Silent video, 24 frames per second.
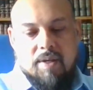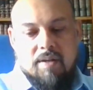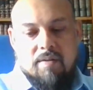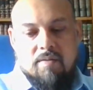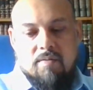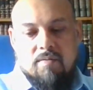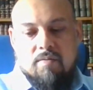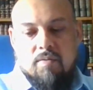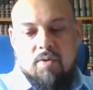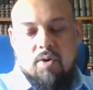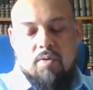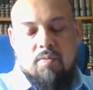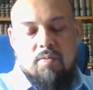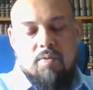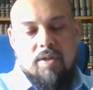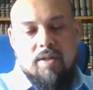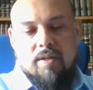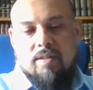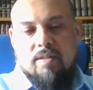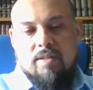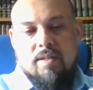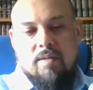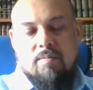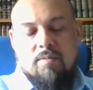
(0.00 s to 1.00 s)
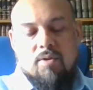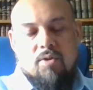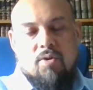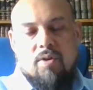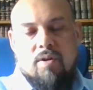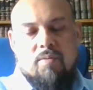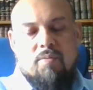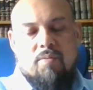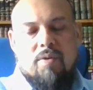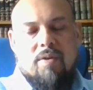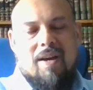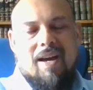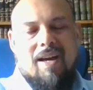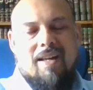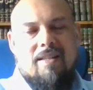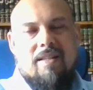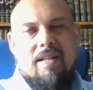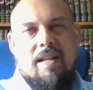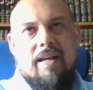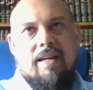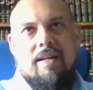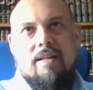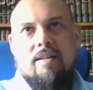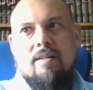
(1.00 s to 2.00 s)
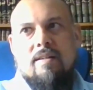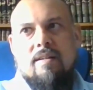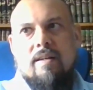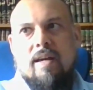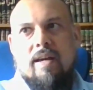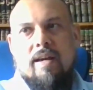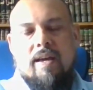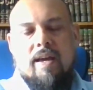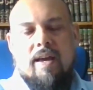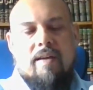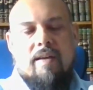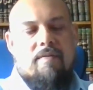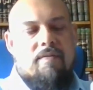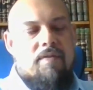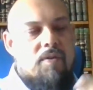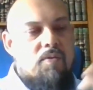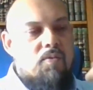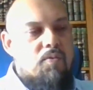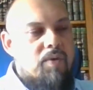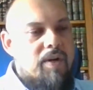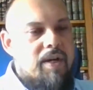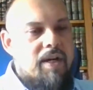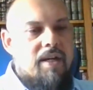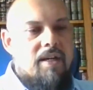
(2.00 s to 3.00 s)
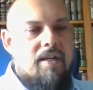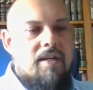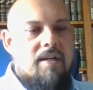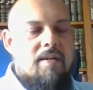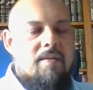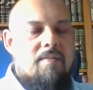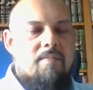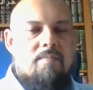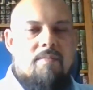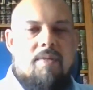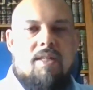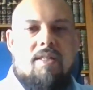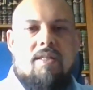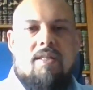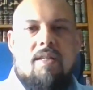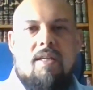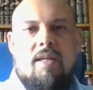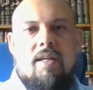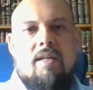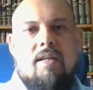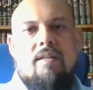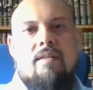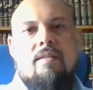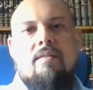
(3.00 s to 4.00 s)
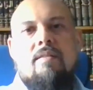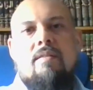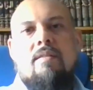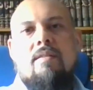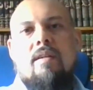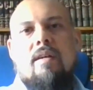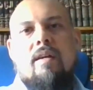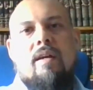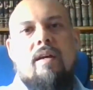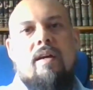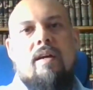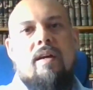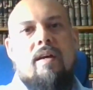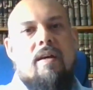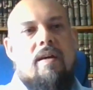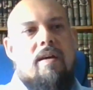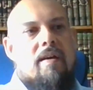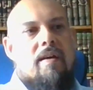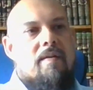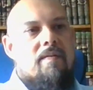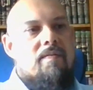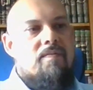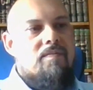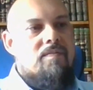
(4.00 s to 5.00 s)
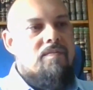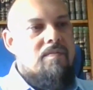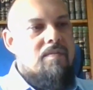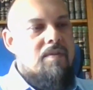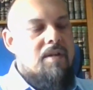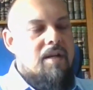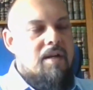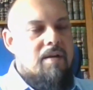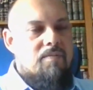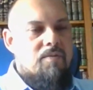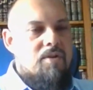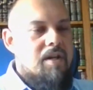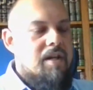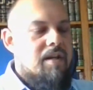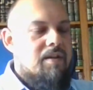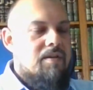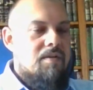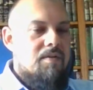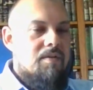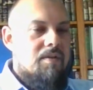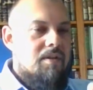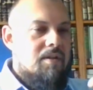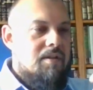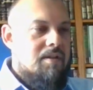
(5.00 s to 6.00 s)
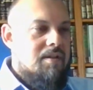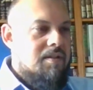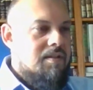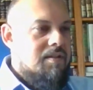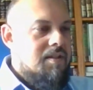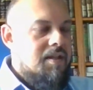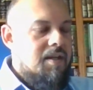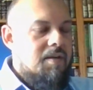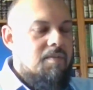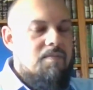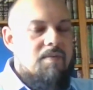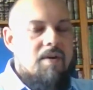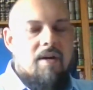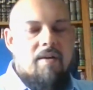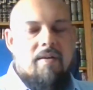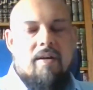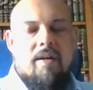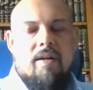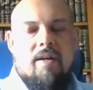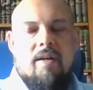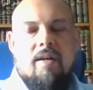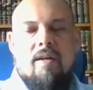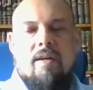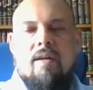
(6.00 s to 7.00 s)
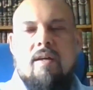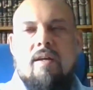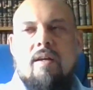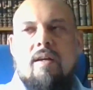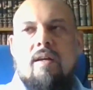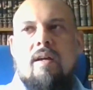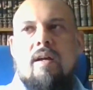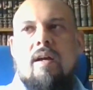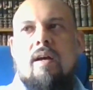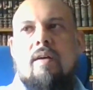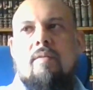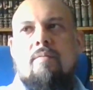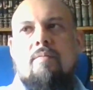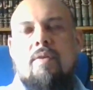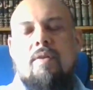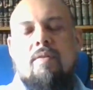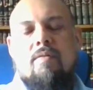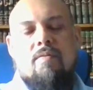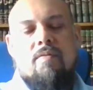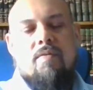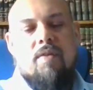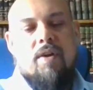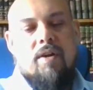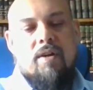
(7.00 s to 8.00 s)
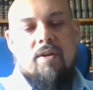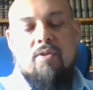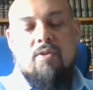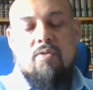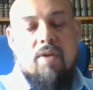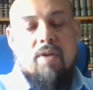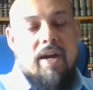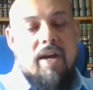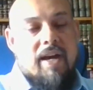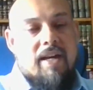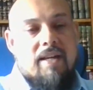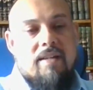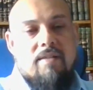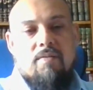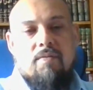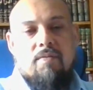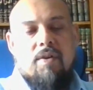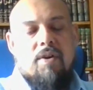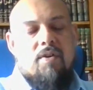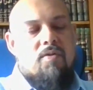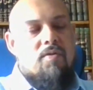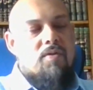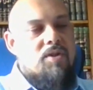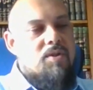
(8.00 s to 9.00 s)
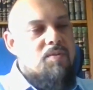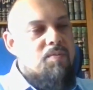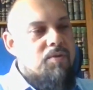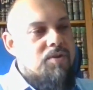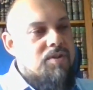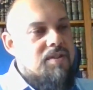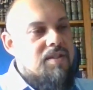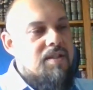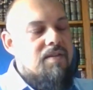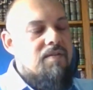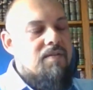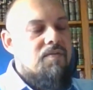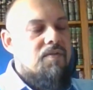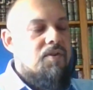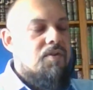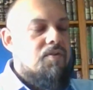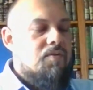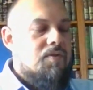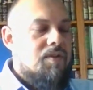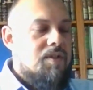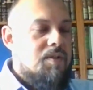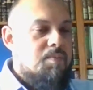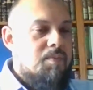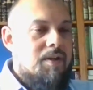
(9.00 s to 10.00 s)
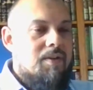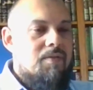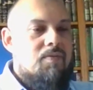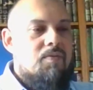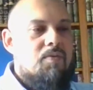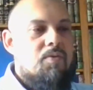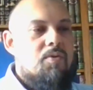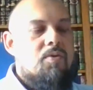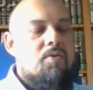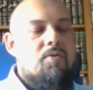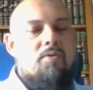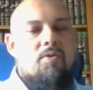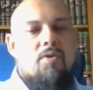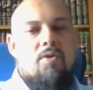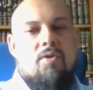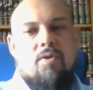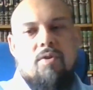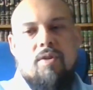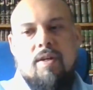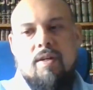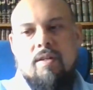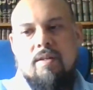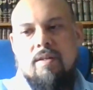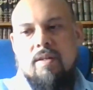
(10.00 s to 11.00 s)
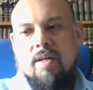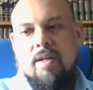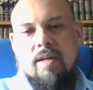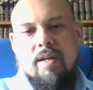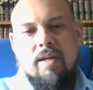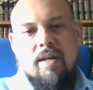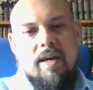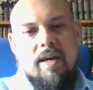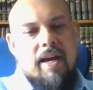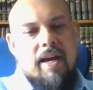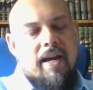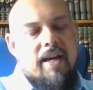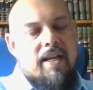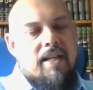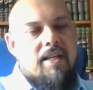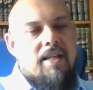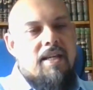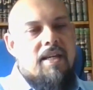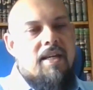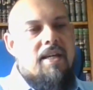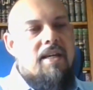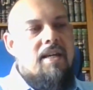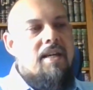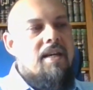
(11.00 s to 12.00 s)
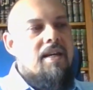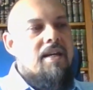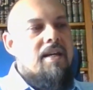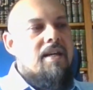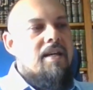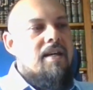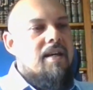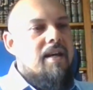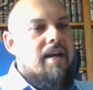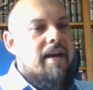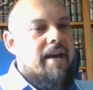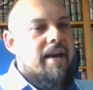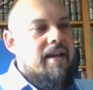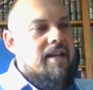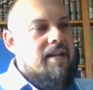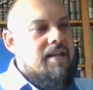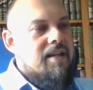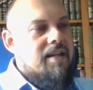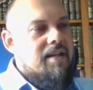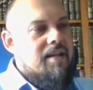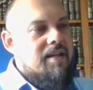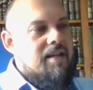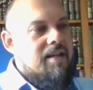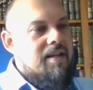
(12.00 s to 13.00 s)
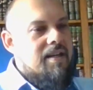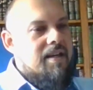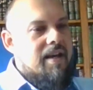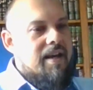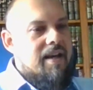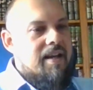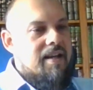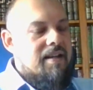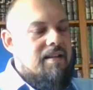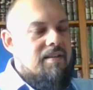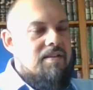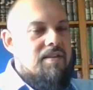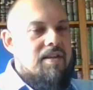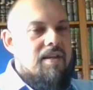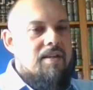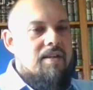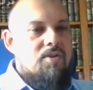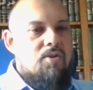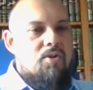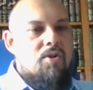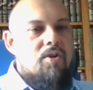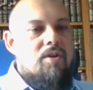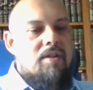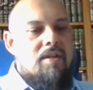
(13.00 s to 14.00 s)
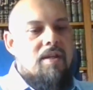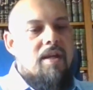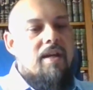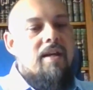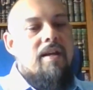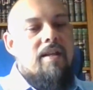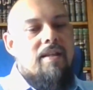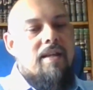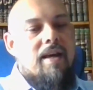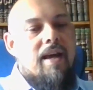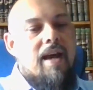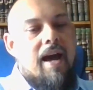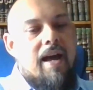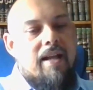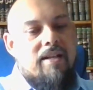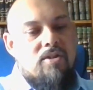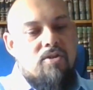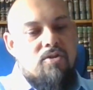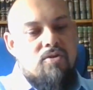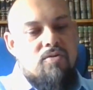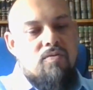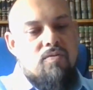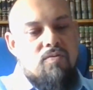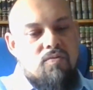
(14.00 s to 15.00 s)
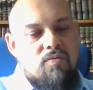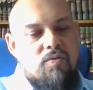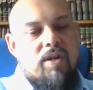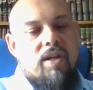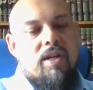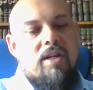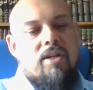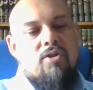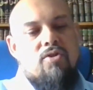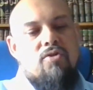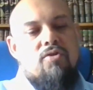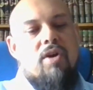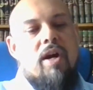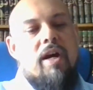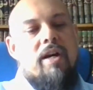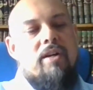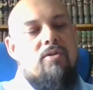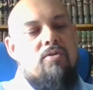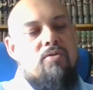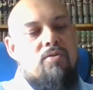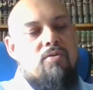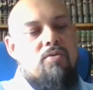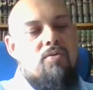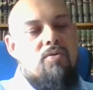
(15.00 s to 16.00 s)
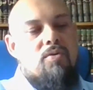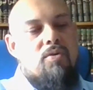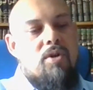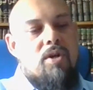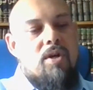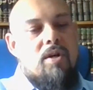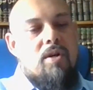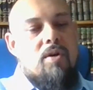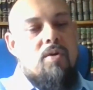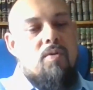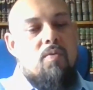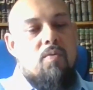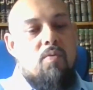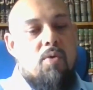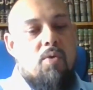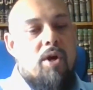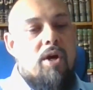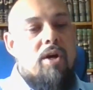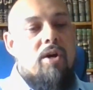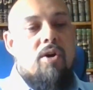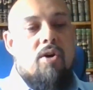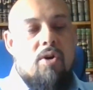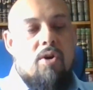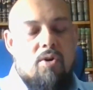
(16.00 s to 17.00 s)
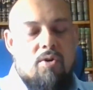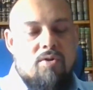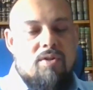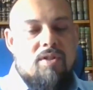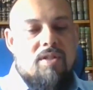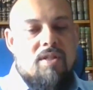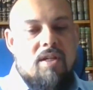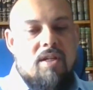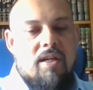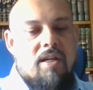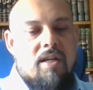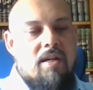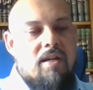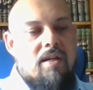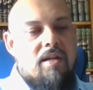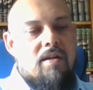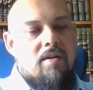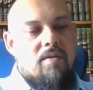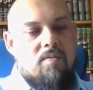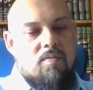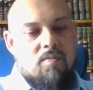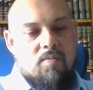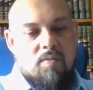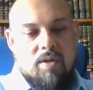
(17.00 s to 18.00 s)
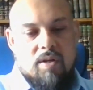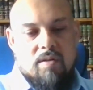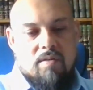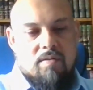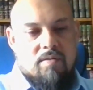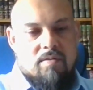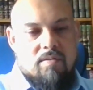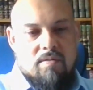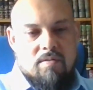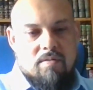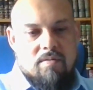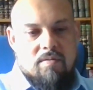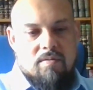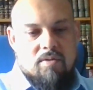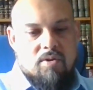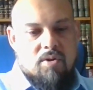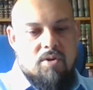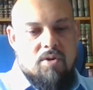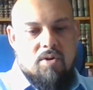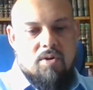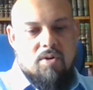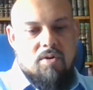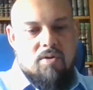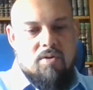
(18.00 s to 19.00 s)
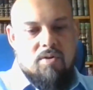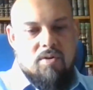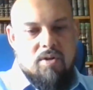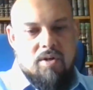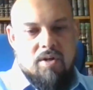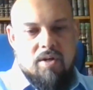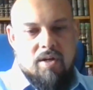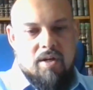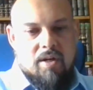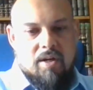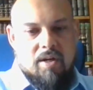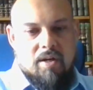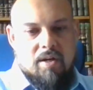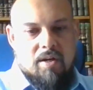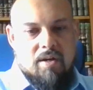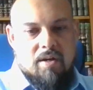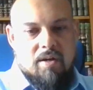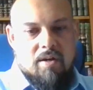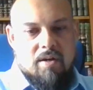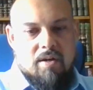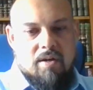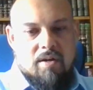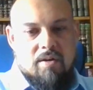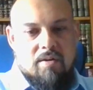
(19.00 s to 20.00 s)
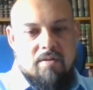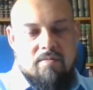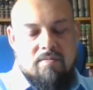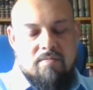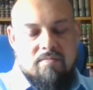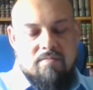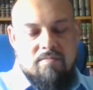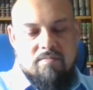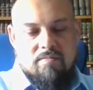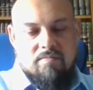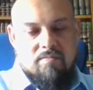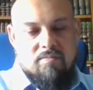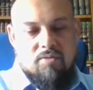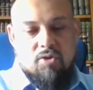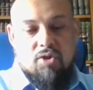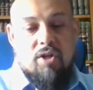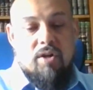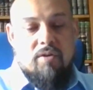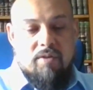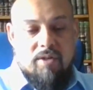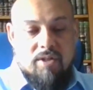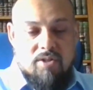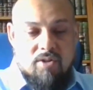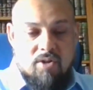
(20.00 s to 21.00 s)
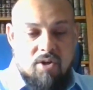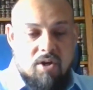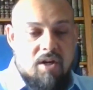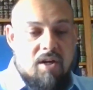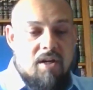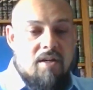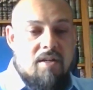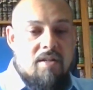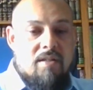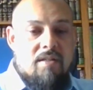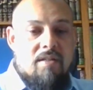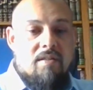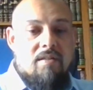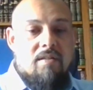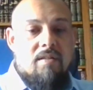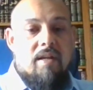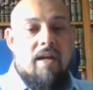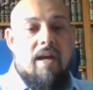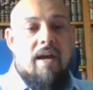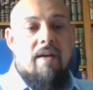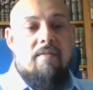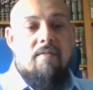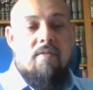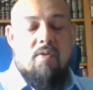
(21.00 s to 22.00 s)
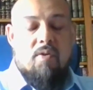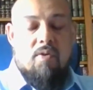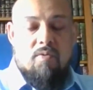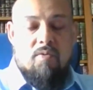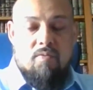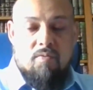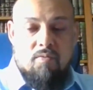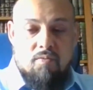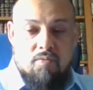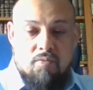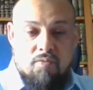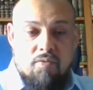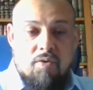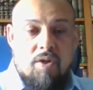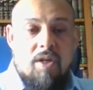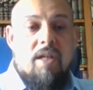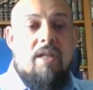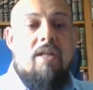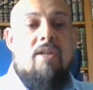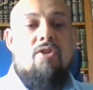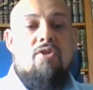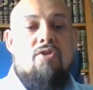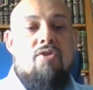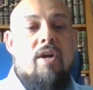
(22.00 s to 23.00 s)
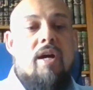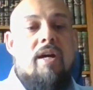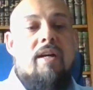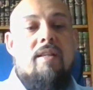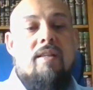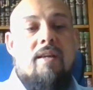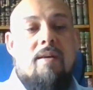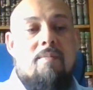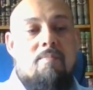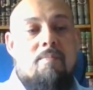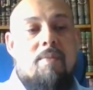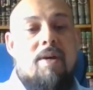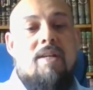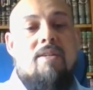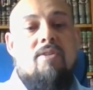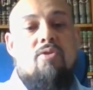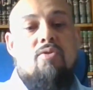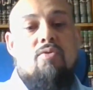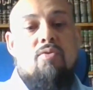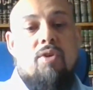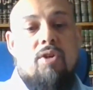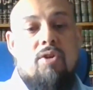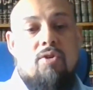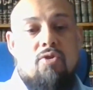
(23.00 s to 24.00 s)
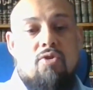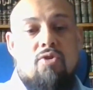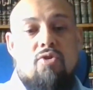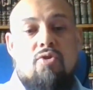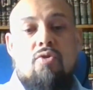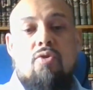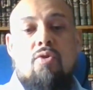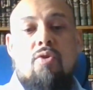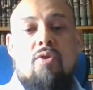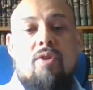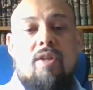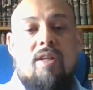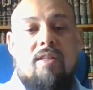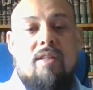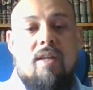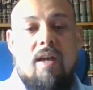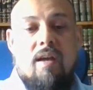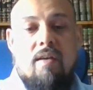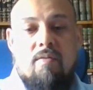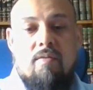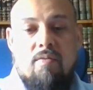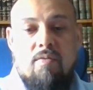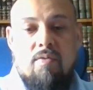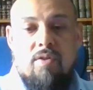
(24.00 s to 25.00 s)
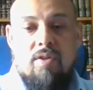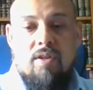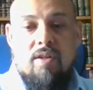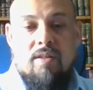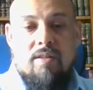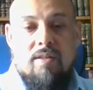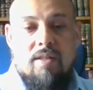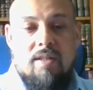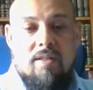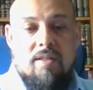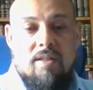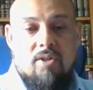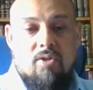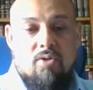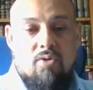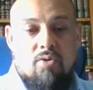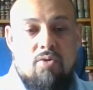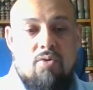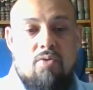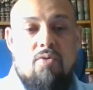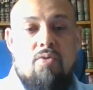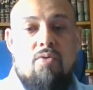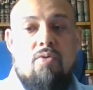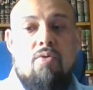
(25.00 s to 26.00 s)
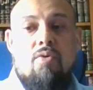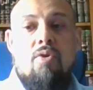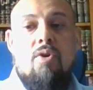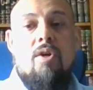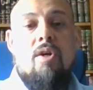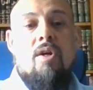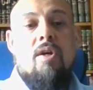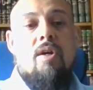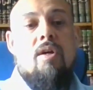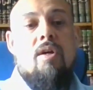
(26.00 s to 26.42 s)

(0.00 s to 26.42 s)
been involved with the team, you know, we had like every week meetings. Um, alhamdulillah, the, the, the team have been very great, very responsive, very respectful, you know, that any, any, anything, you know, they, they had really tried to work closely with, you know, uh, Sharia scholars. They have really try their best to ensure that everything that they do,